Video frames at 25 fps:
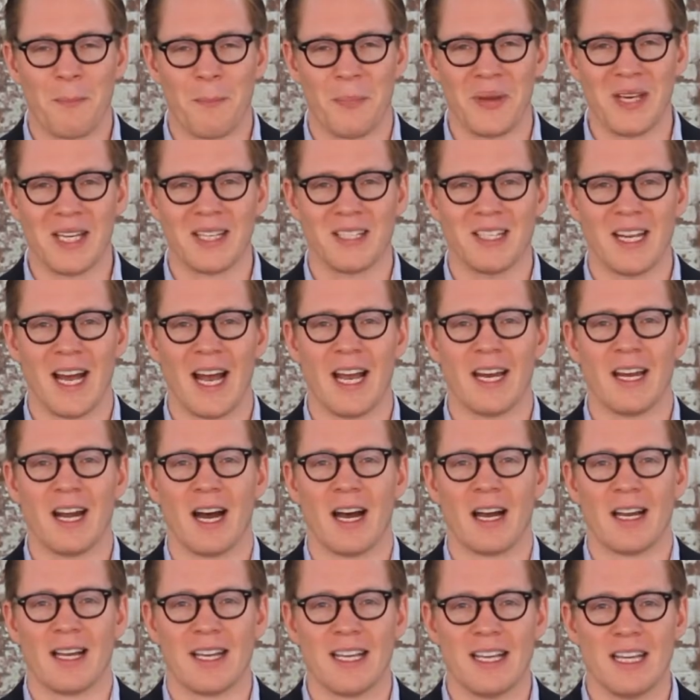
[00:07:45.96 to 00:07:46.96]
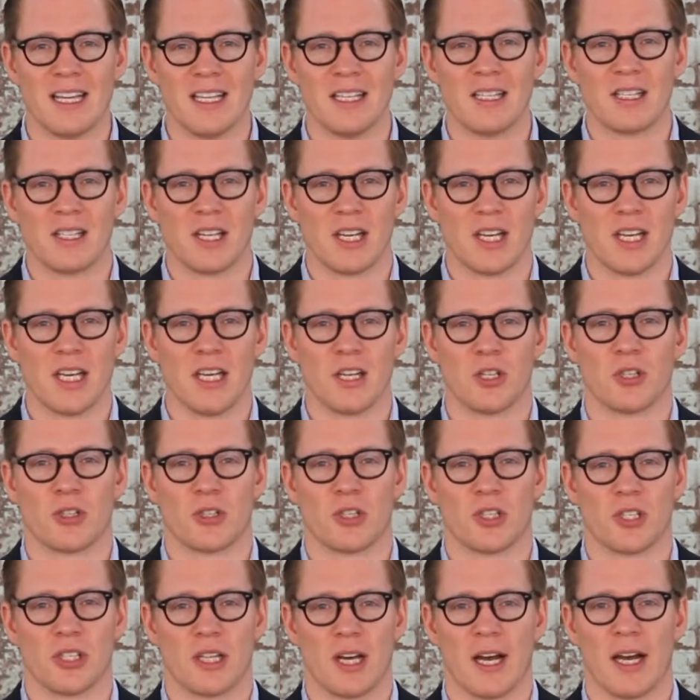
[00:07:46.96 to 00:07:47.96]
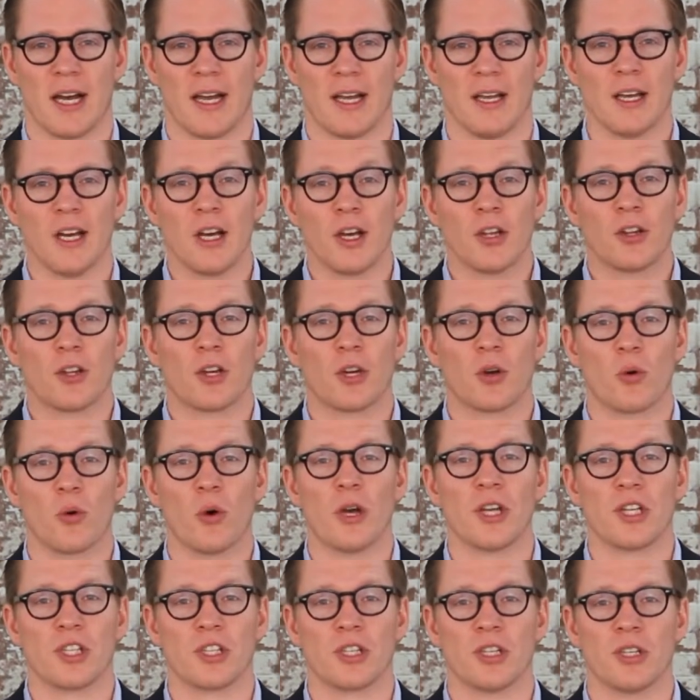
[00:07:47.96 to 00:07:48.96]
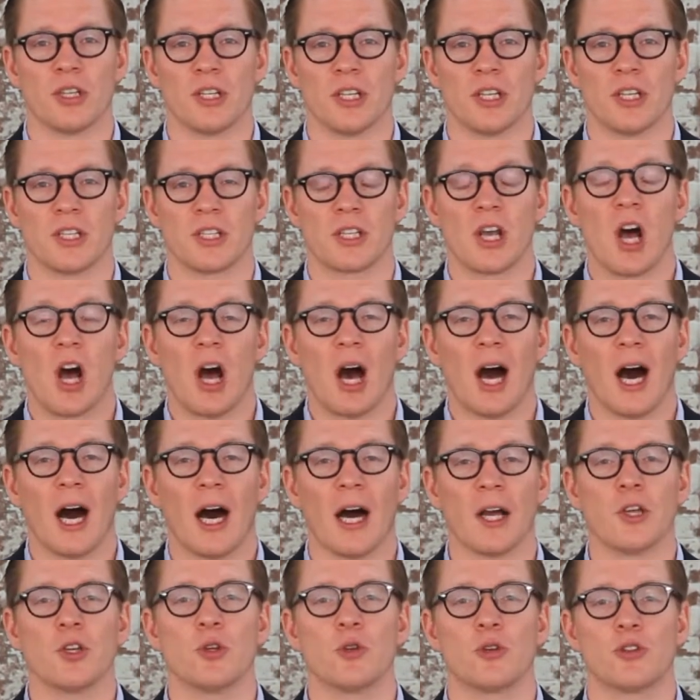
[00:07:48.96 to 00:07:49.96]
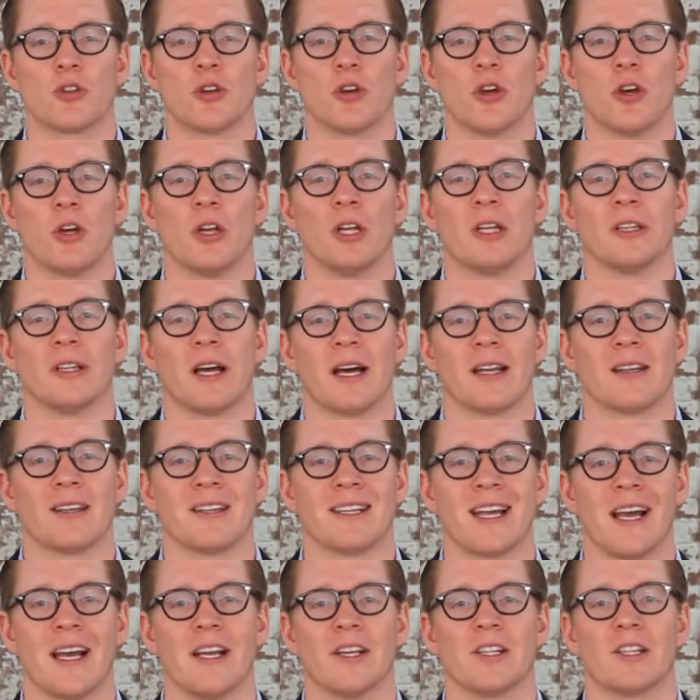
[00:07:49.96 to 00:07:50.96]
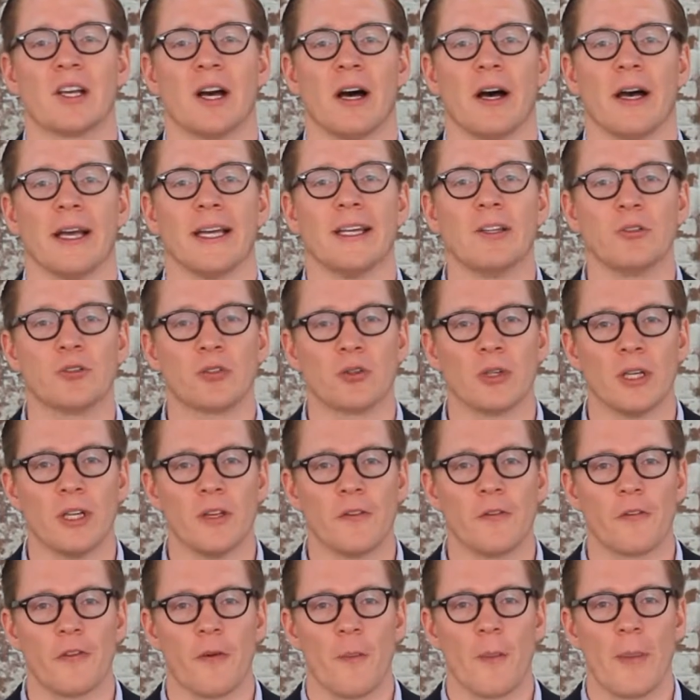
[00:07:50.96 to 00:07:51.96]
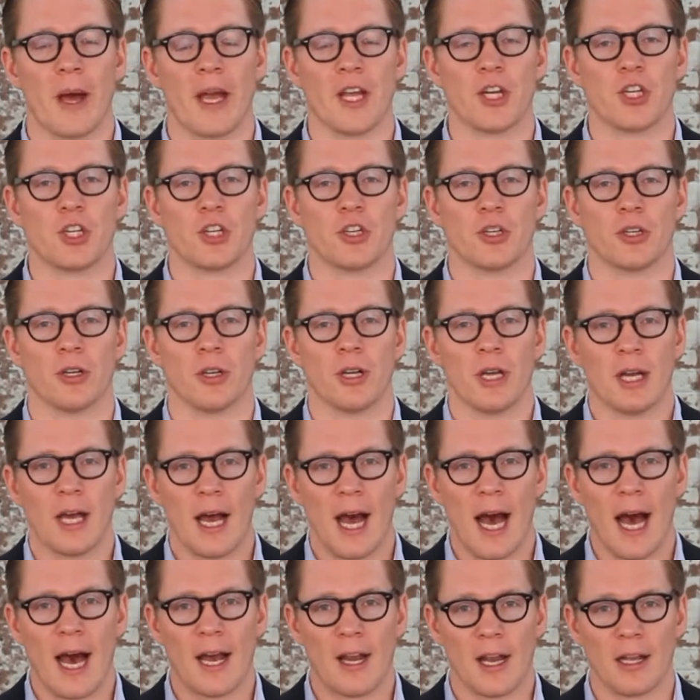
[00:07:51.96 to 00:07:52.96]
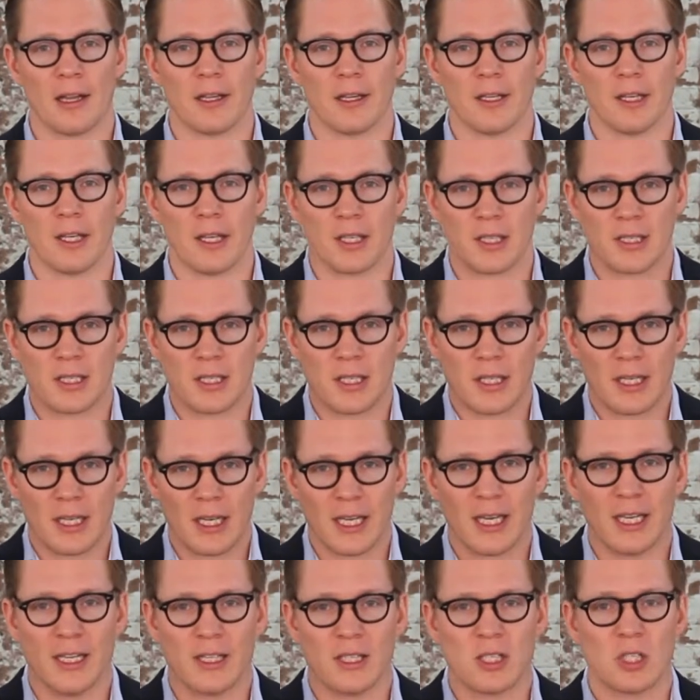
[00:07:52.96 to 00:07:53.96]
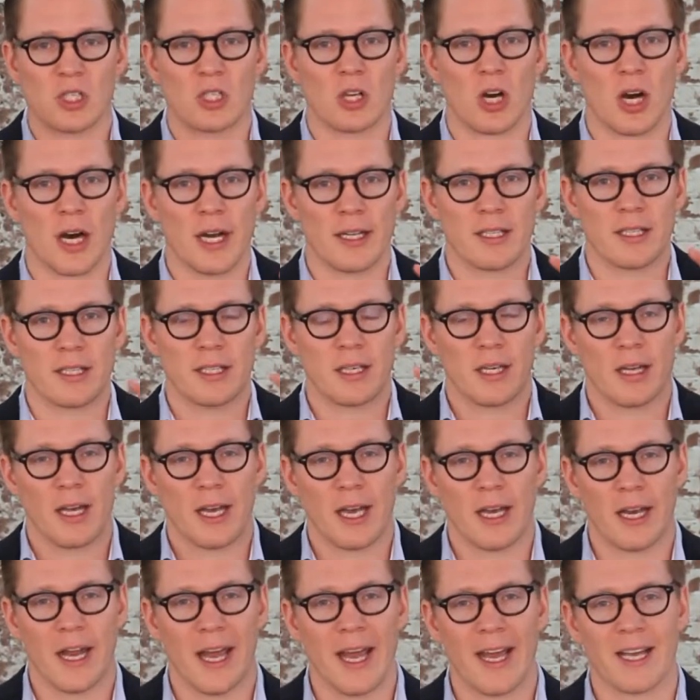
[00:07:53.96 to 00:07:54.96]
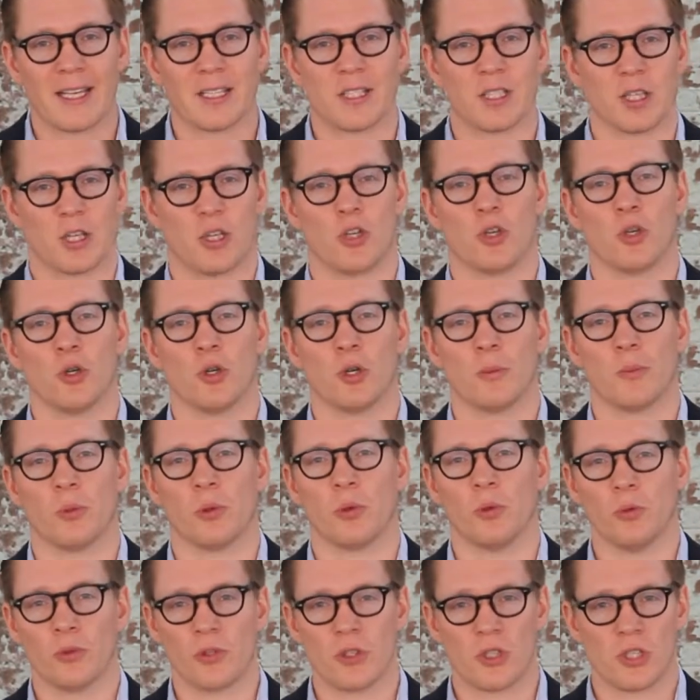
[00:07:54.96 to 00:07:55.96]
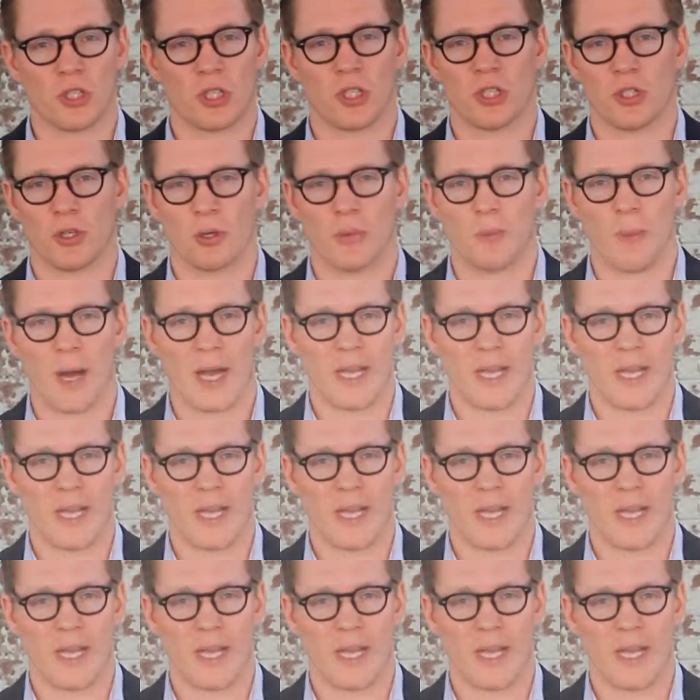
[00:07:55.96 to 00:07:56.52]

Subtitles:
Big data is here to stay. The question is, are you turning that data into information, analytics, insights, and executable decision